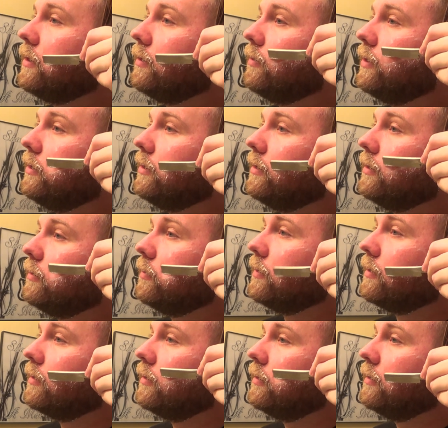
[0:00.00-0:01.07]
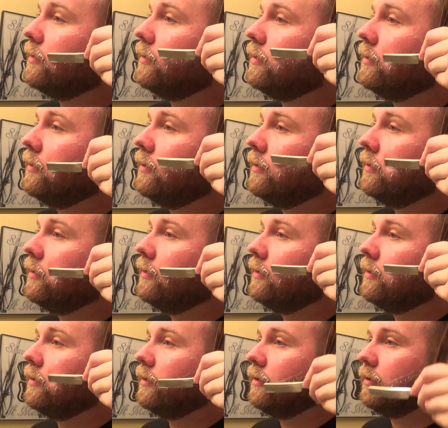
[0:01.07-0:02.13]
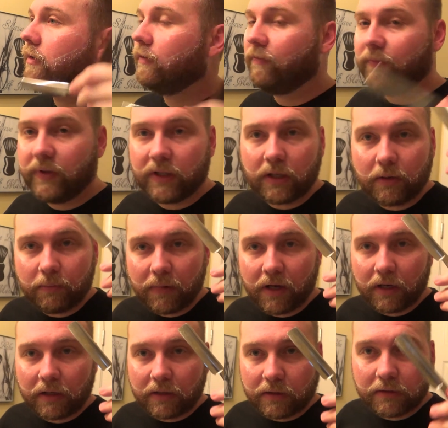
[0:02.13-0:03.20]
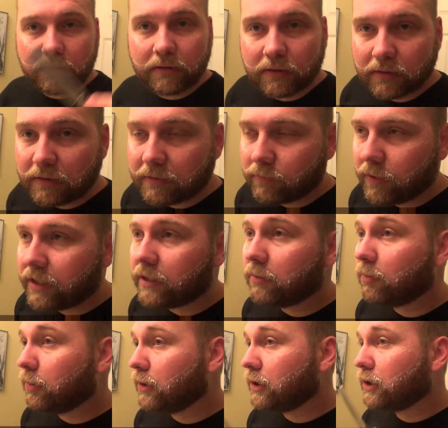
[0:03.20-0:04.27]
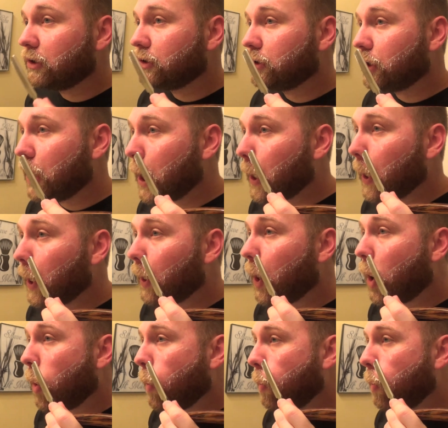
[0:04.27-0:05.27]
know, when you're dealing with Philharmonicas and Wade & Butchers, you're not gonna